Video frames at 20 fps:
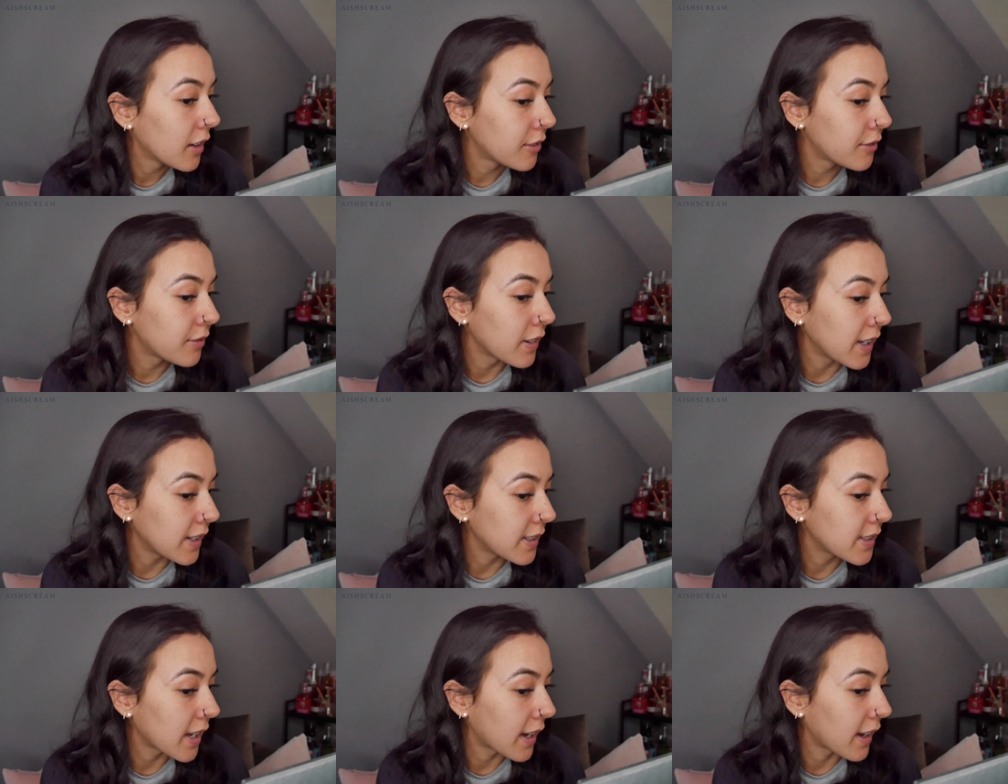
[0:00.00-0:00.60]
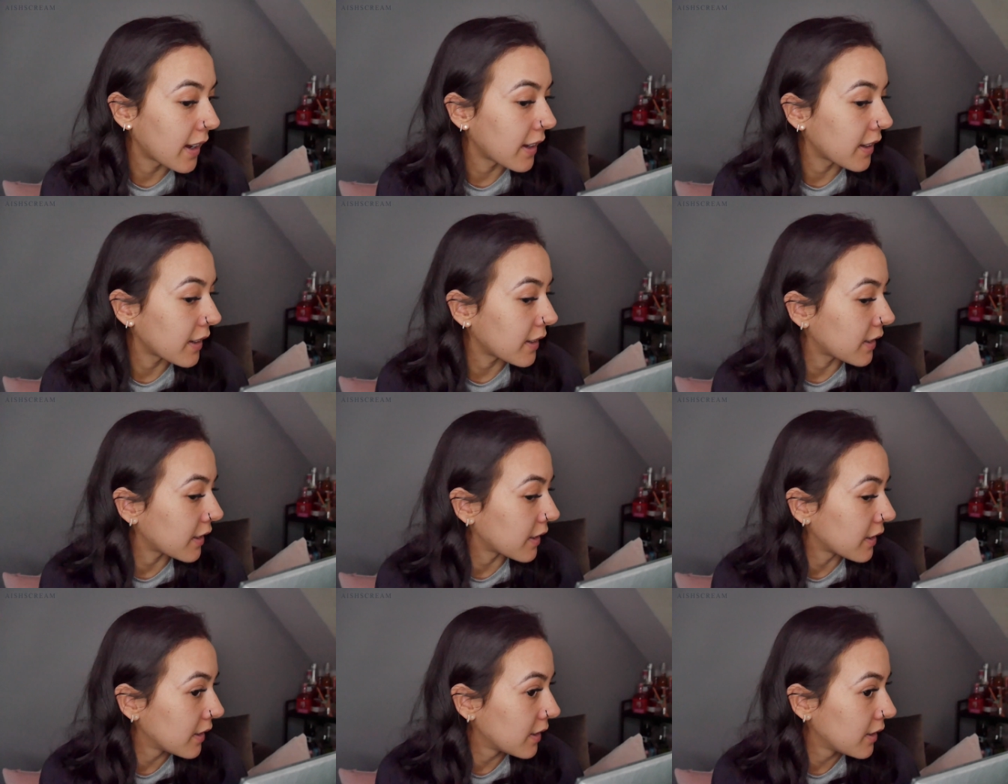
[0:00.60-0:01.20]
fake
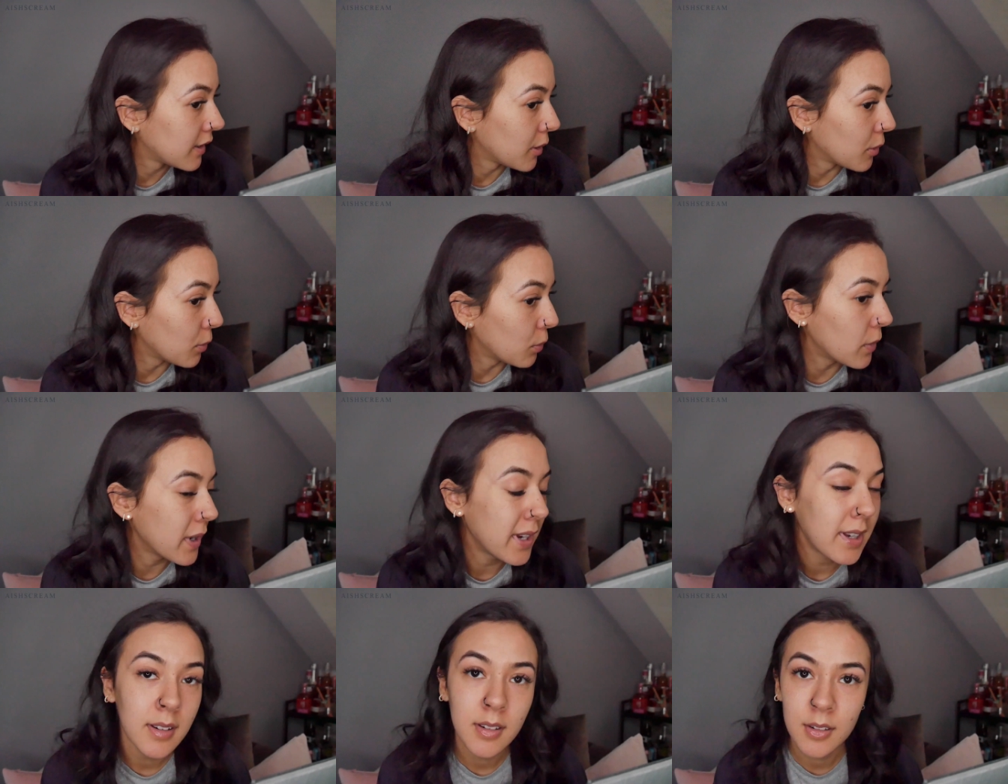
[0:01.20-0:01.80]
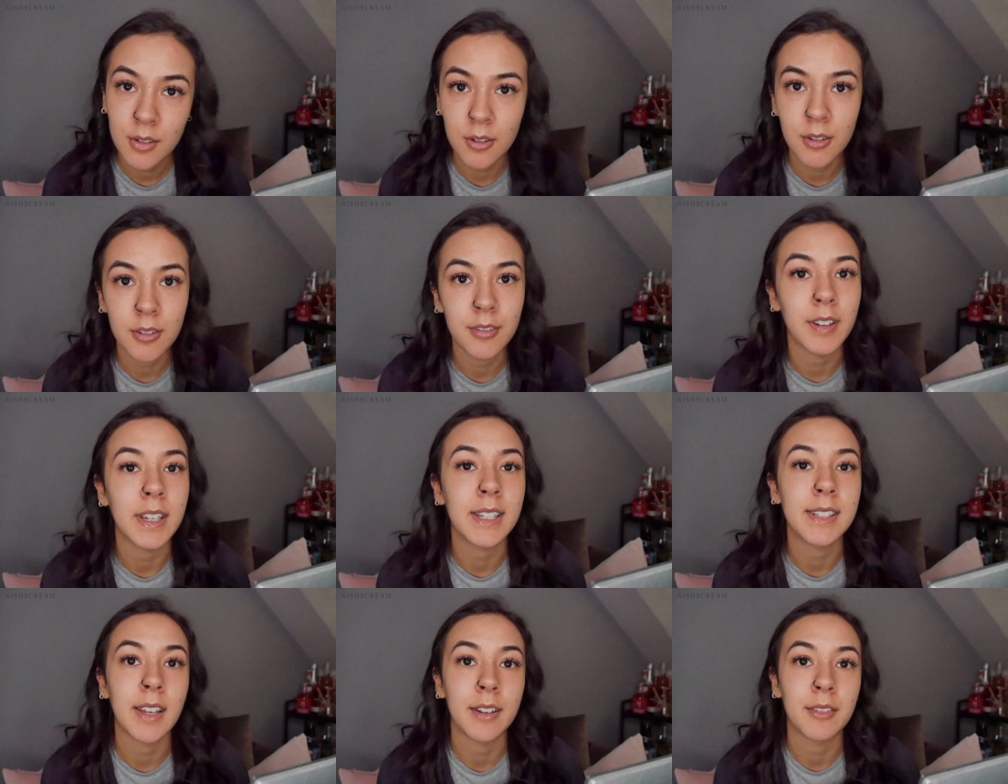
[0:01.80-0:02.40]
tan win or a
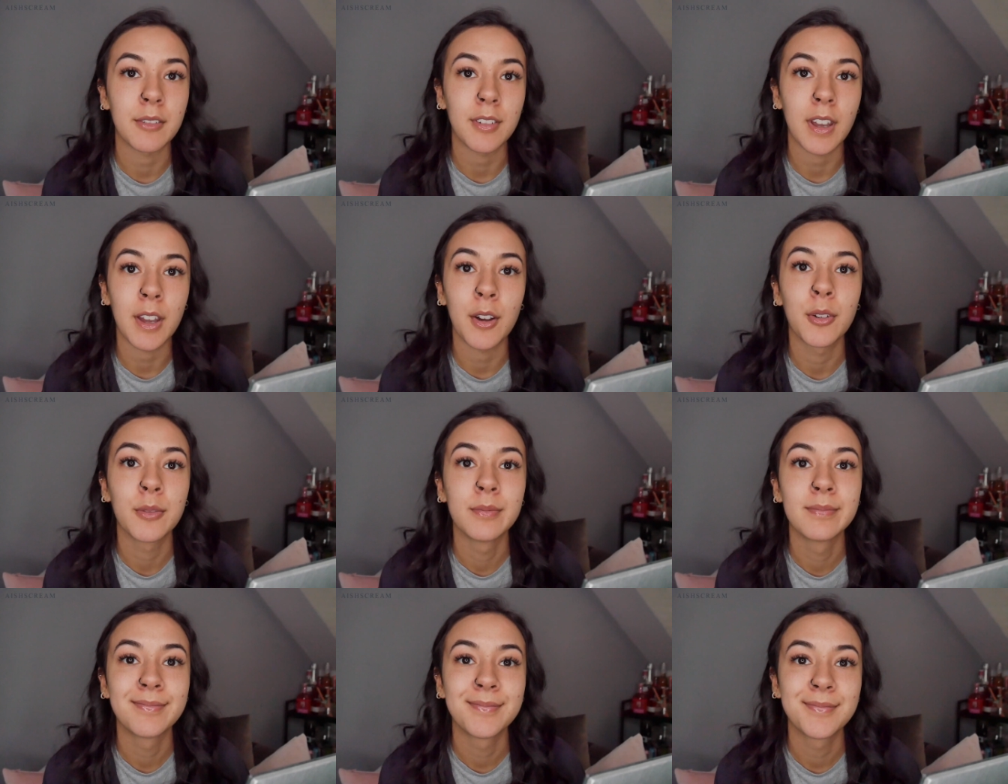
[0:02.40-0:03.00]
fake tan fail.